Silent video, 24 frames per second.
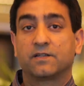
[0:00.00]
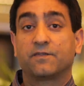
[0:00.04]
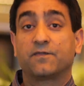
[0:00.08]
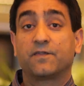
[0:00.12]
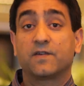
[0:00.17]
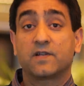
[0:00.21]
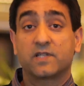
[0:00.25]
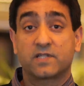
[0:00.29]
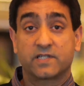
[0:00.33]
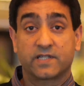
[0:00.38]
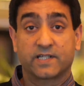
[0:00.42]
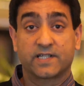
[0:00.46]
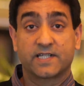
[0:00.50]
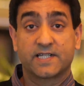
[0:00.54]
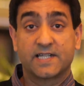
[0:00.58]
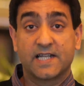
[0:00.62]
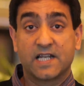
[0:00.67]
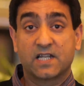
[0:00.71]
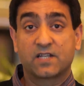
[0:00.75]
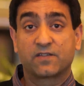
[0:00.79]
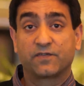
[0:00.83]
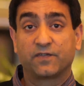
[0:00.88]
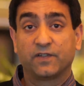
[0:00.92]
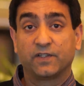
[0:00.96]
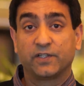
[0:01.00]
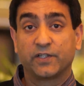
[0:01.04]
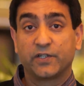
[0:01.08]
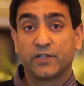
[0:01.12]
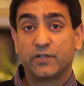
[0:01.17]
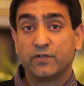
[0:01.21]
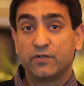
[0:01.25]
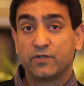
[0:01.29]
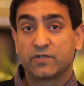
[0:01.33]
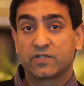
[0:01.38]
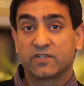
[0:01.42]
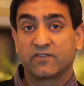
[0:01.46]
The first successful
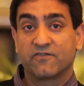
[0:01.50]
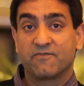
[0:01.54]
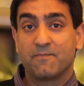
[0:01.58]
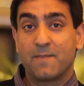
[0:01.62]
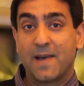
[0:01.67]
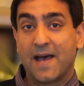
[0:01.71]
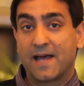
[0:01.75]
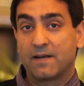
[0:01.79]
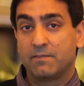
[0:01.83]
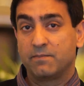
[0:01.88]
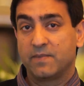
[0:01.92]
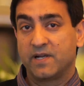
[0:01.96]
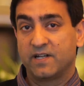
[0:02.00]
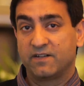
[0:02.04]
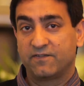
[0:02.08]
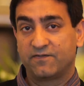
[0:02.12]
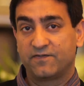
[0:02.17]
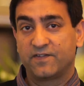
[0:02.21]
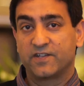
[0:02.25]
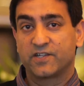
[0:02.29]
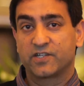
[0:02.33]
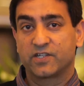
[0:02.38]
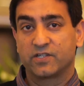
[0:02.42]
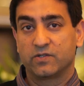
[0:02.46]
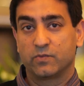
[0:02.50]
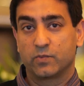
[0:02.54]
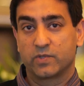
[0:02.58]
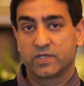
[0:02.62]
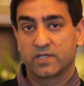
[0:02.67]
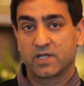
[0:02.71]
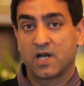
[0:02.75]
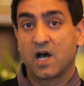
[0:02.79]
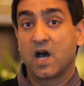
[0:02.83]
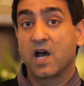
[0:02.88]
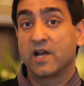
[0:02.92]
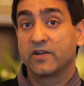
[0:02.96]
use of man-made fusion
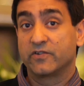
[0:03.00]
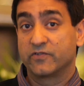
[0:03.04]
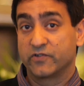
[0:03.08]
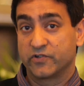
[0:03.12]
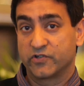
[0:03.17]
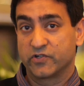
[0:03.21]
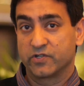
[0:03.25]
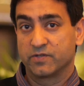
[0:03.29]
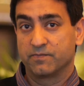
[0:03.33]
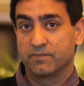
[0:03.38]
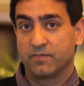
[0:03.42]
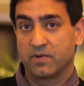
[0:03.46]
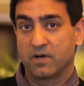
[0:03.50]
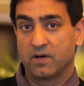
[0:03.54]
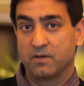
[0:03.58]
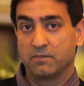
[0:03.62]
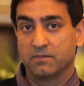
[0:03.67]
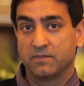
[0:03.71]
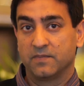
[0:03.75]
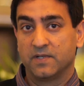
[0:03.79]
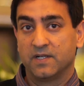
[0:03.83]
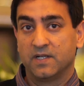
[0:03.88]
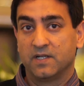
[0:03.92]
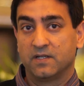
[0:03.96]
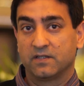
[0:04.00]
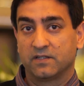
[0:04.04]
was the hydrogen bomb.